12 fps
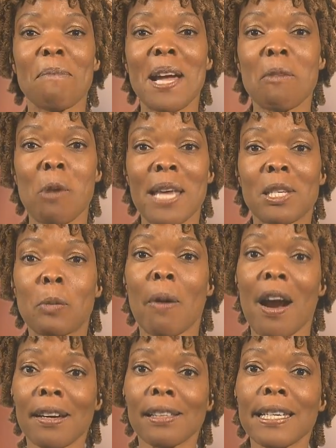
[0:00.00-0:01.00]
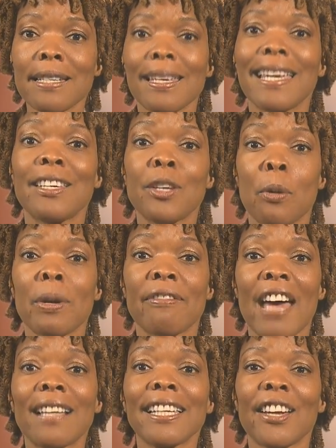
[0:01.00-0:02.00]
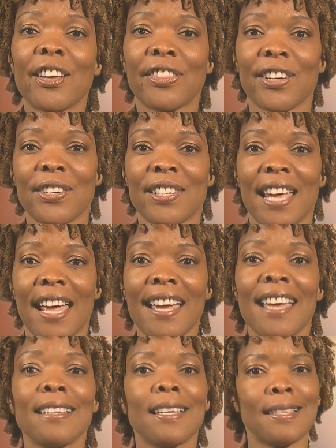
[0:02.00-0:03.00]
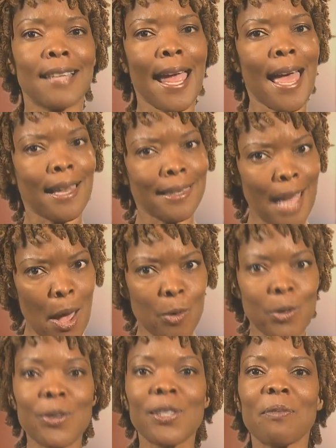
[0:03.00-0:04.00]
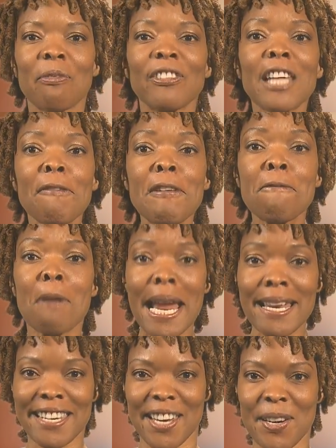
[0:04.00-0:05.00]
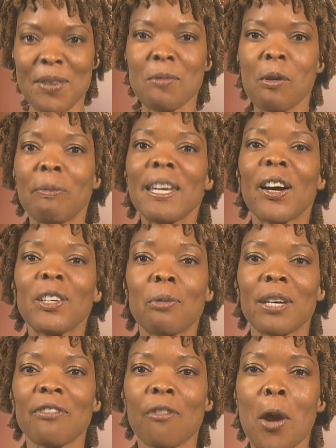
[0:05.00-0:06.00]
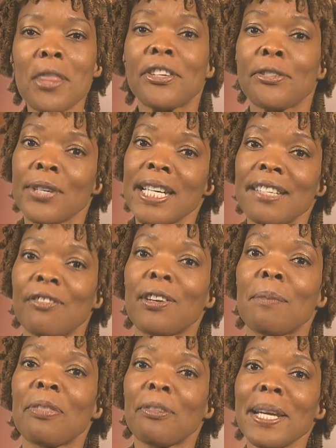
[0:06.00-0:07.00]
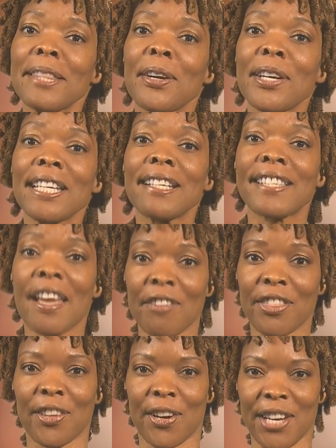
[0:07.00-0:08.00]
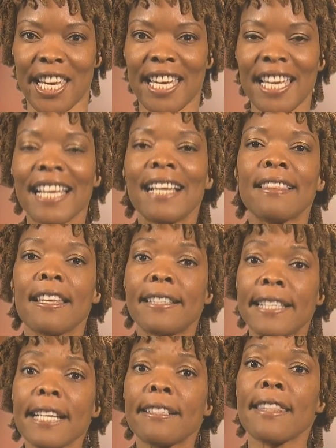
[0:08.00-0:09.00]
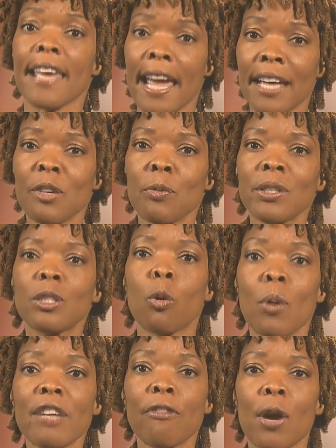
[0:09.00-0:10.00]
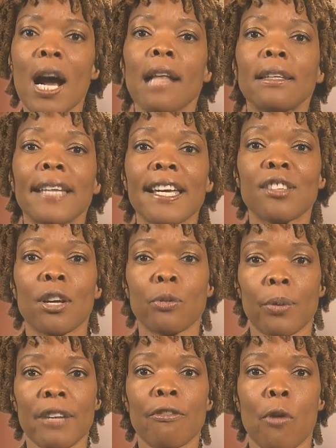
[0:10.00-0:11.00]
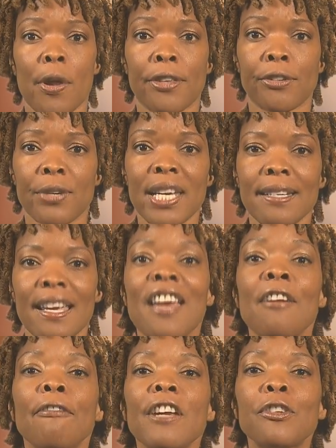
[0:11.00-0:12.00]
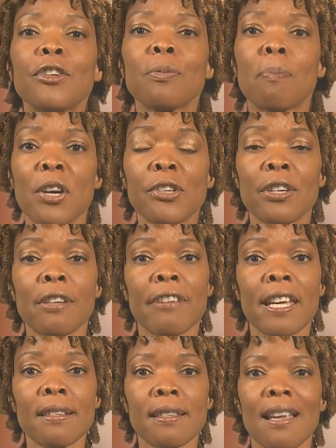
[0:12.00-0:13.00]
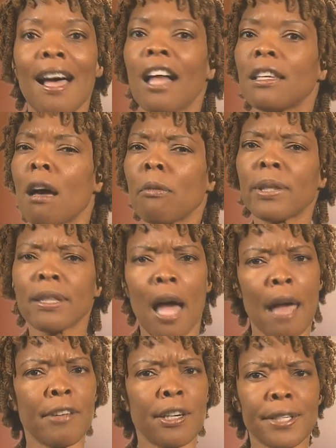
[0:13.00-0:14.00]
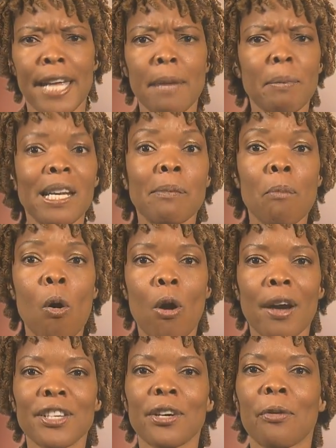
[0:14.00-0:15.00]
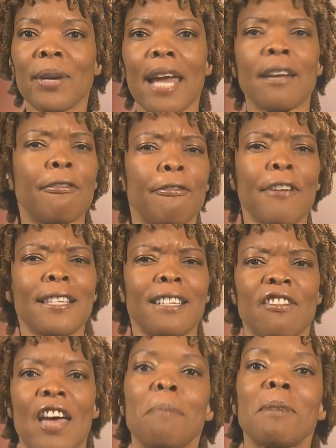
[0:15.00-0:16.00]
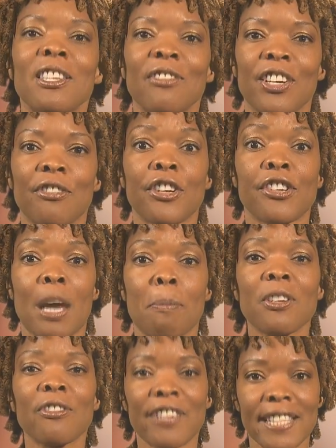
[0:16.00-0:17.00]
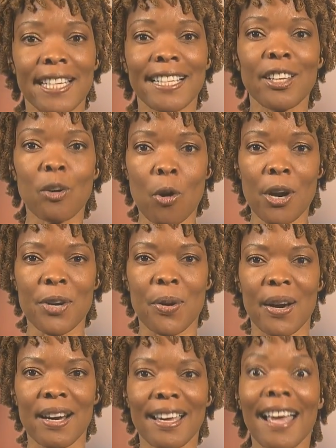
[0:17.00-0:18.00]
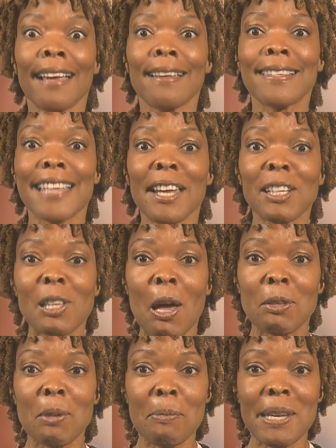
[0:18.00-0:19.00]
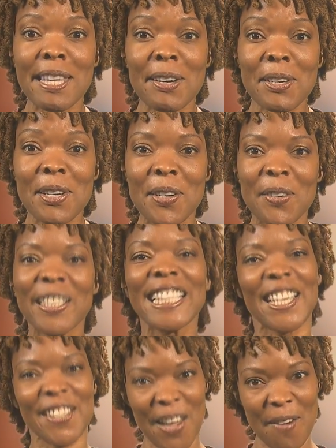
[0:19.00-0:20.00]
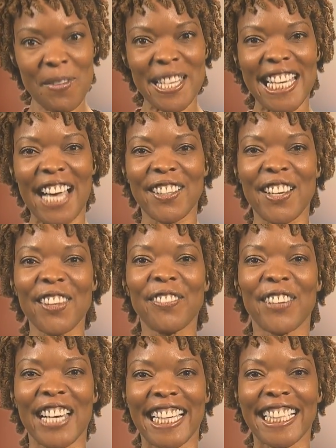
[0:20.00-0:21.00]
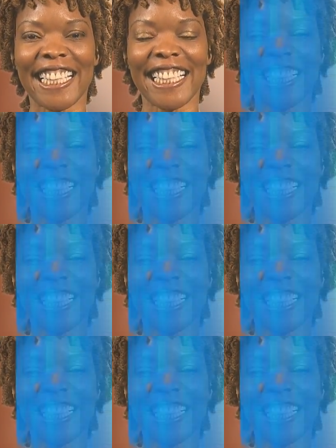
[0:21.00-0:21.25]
by West Parklet in Noe Valley on Thursday to say hello to some fluffy reindeer who will be on 24th Street from 3:30 to 7:30. The 6th annual 24 Holidays on 24th Street features merchant events along with live entertainment and more to create a festive atmosphere for shoppers visiting the corridor. Santa Claus will be there too, so don't miss out on the fun.